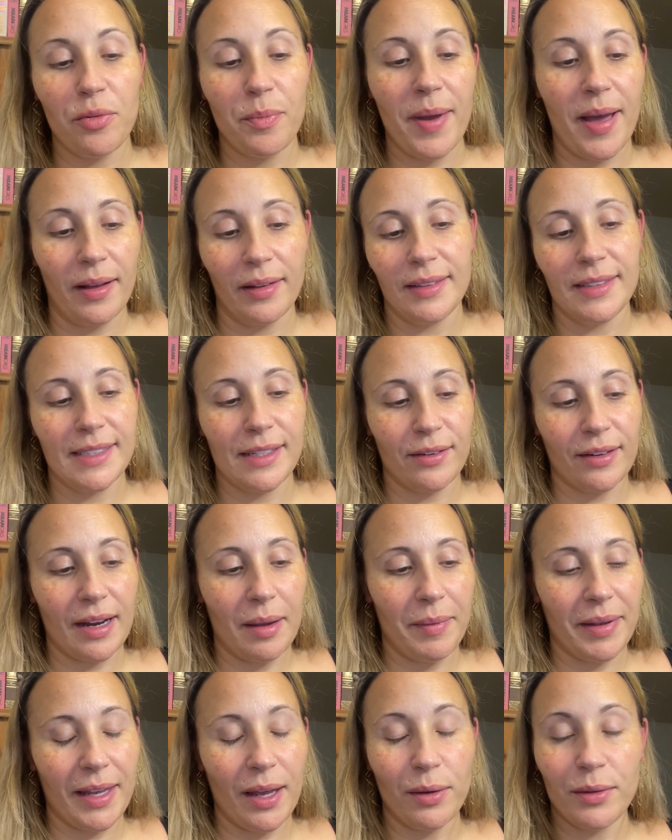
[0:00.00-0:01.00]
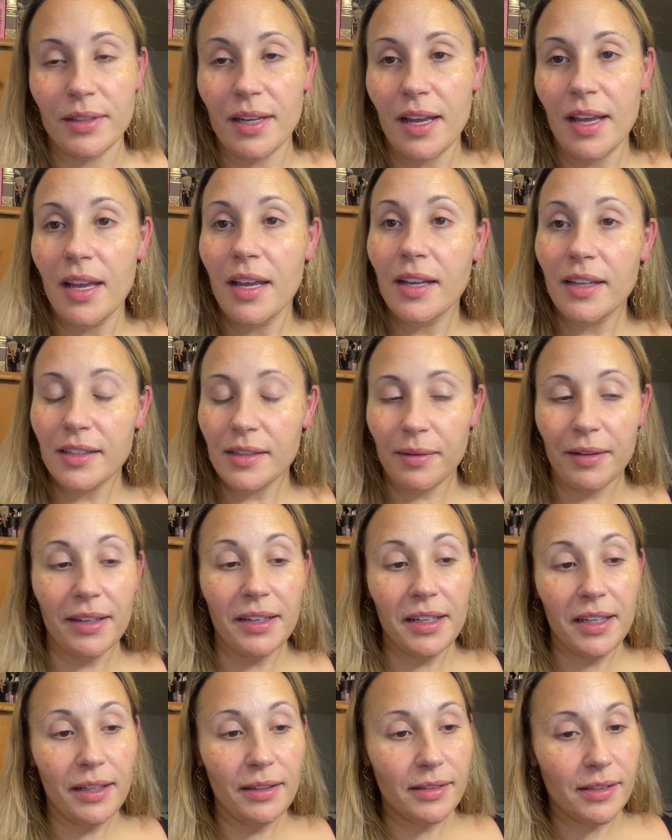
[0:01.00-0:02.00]
palettes that are coming out. So we're
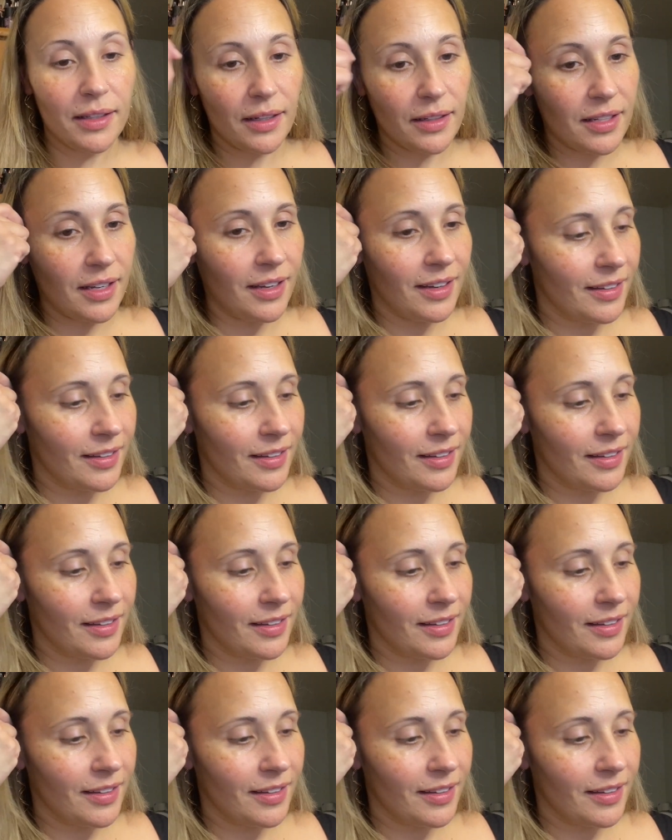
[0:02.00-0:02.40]
going to use it.